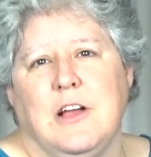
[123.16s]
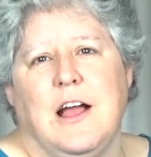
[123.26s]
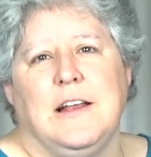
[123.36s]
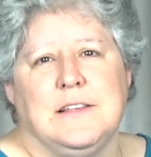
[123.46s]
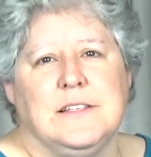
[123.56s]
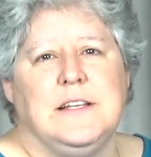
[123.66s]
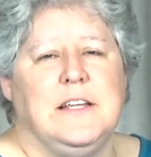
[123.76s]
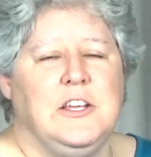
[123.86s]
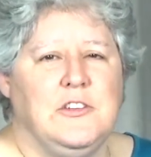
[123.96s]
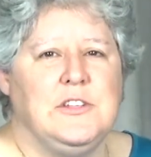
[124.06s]
God is
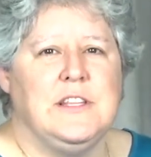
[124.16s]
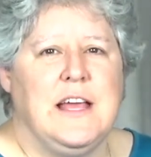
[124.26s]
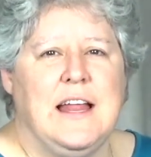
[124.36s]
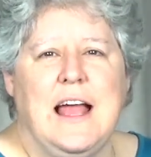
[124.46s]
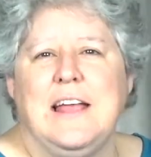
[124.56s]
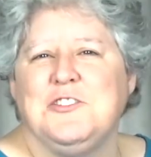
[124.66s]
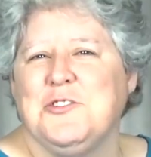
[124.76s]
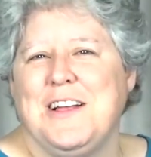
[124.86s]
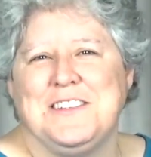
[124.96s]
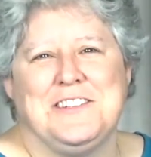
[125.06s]
leading you to that, I
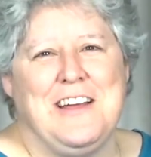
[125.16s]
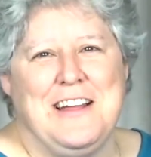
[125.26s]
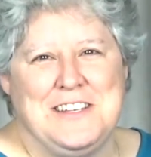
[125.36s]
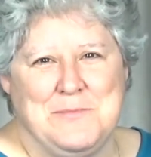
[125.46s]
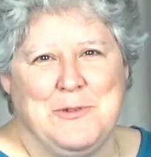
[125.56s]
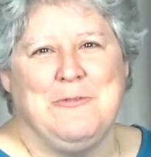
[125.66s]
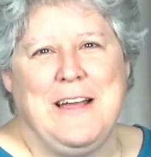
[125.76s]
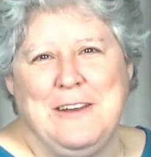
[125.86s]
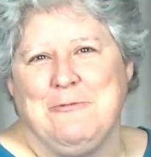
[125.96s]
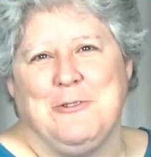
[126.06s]
trust God to
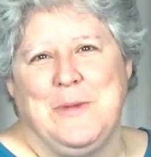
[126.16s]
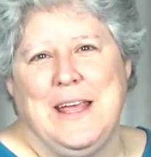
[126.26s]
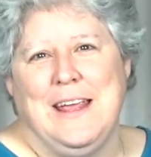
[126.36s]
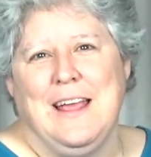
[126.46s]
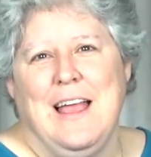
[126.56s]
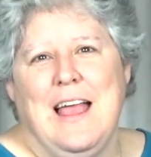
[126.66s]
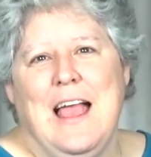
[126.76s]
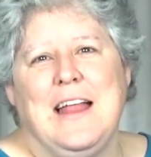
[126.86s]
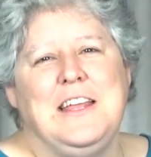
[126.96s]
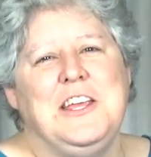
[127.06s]
provide for me,
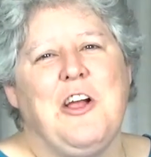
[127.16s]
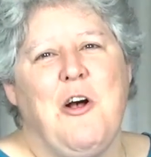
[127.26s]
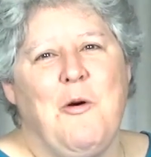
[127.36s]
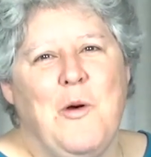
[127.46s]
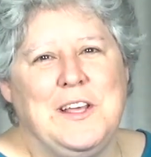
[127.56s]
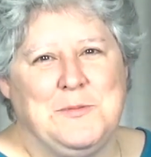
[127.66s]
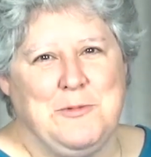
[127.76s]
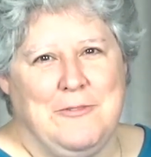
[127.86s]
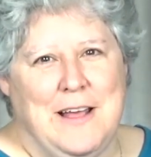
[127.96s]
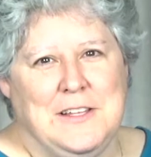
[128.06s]
and He always
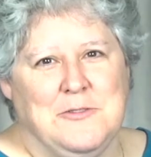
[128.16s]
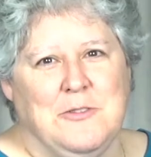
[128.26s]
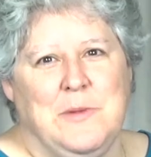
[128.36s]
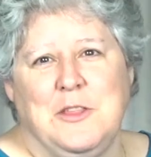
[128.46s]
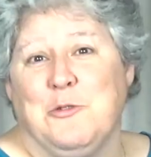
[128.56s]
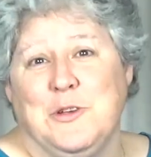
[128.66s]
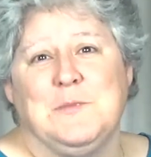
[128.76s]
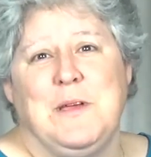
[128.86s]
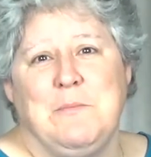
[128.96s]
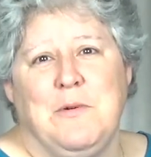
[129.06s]
provides for me through
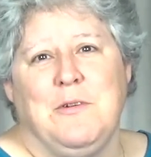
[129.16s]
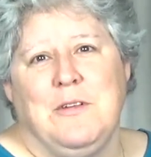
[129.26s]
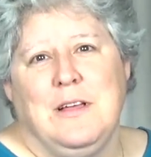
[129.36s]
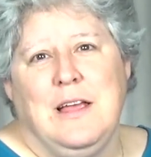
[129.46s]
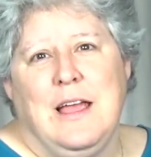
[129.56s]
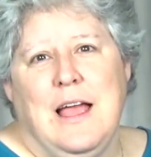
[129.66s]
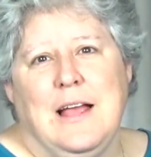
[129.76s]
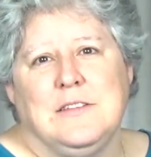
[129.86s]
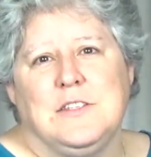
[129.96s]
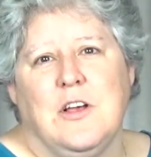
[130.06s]
His people.
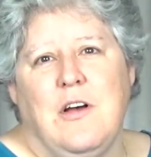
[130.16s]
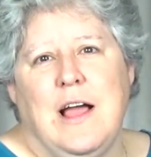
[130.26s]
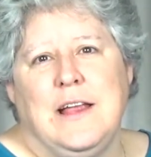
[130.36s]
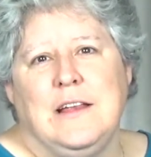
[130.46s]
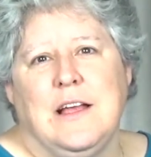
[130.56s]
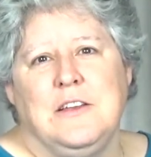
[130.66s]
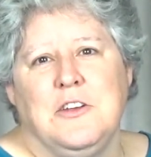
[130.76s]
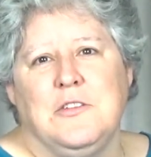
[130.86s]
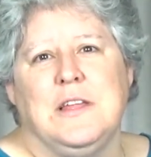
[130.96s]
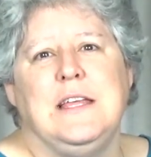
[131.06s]
And so I
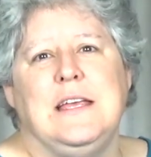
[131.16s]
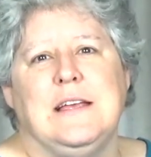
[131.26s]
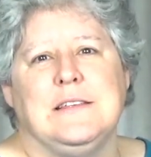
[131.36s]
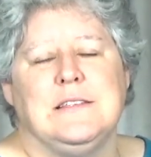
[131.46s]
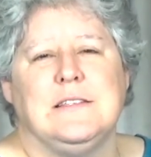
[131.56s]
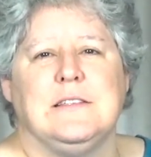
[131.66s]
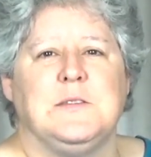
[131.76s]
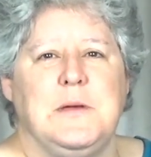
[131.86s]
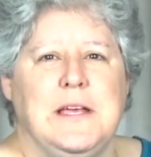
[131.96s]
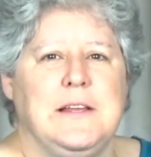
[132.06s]
know that He is
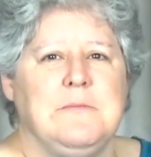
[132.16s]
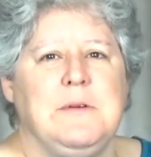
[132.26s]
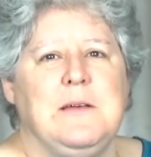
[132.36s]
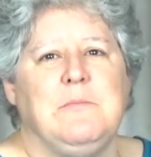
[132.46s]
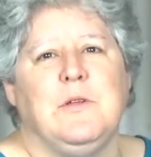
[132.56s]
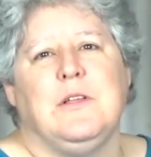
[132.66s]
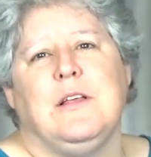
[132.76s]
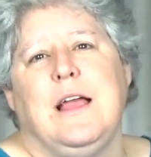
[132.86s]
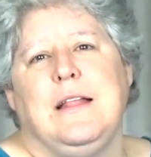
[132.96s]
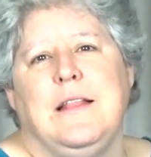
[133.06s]
speaking to
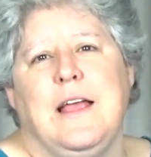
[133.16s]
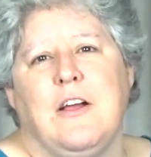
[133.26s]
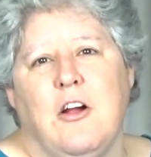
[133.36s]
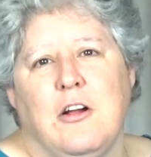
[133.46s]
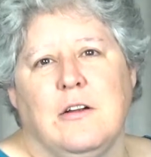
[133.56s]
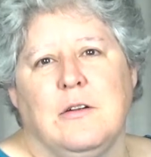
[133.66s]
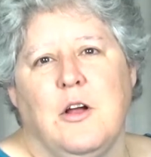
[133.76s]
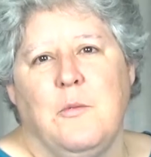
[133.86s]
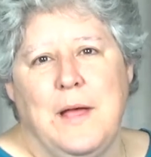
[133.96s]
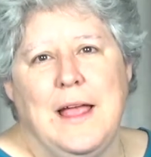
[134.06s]
people and they are
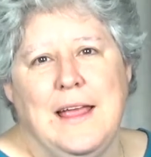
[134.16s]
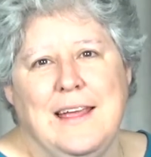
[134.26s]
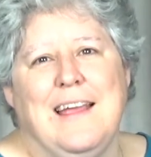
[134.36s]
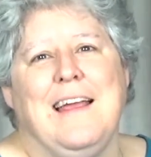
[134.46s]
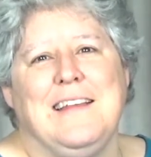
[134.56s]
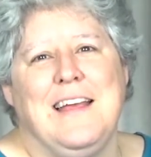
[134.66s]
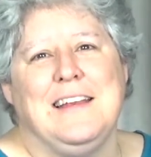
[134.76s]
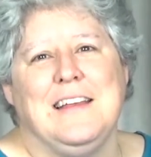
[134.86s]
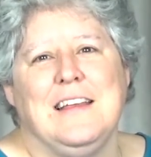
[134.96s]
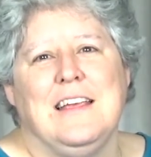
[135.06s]
obeying
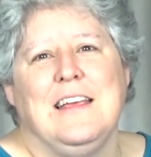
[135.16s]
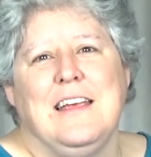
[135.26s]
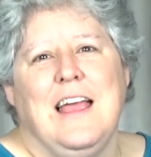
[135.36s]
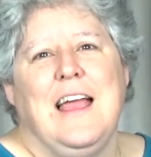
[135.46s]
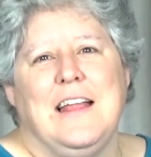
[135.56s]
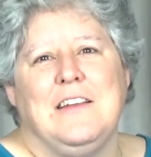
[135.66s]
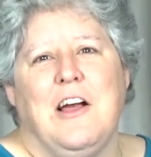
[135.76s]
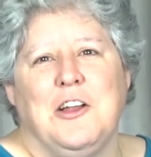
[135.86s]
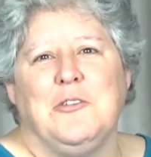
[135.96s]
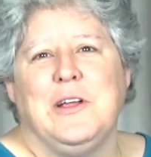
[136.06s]
and
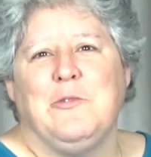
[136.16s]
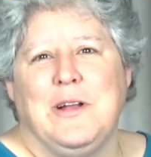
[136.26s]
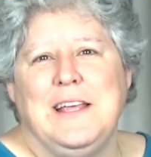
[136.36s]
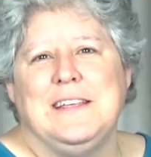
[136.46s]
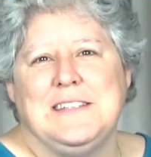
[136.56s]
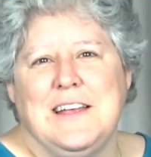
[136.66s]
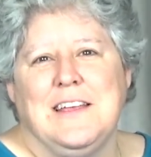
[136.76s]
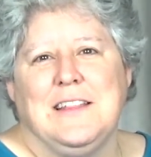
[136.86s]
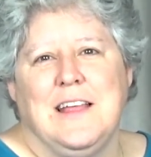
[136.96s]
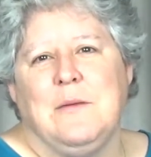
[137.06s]
honoring what He's
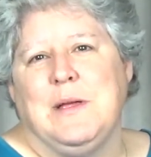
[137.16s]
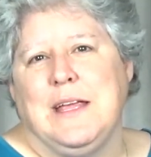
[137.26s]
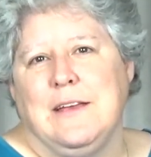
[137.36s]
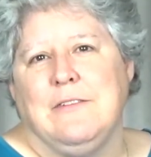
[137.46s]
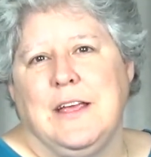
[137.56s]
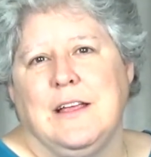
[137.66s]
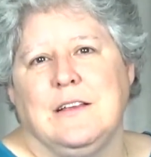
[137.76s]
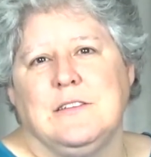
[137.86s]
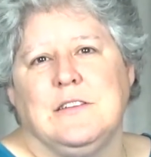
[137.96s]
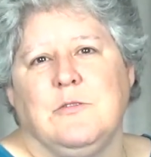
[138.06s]
telling them and
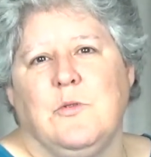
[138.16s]
giving to